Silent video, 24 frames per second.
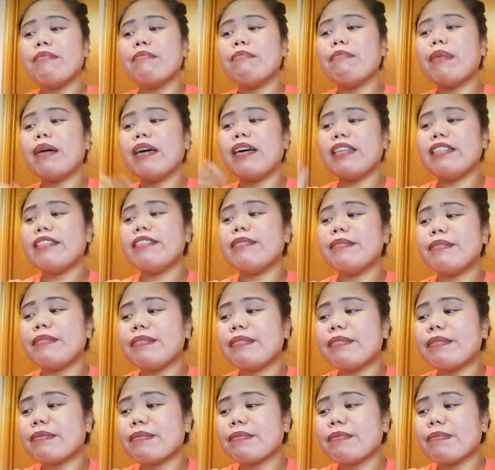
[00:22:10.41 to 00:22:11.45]
but
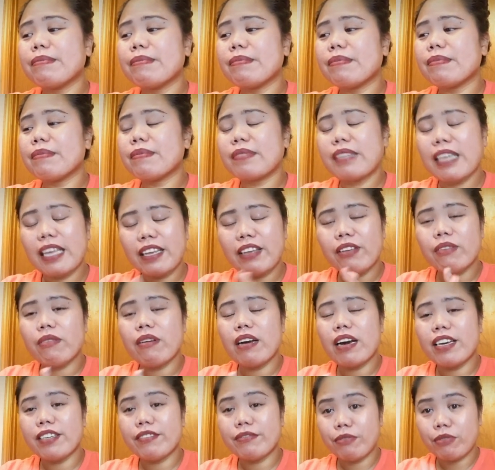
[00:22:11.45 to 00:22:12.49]
thank you
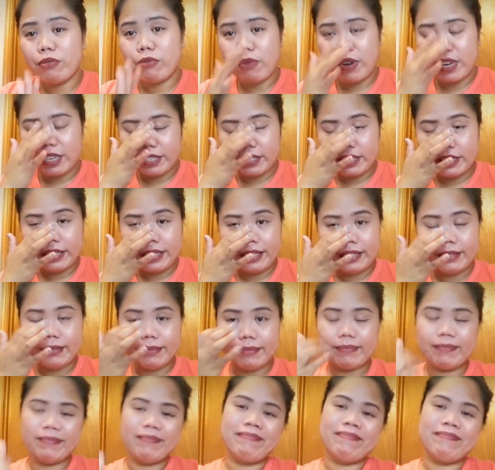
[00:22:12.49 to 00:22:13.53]
guys for watching.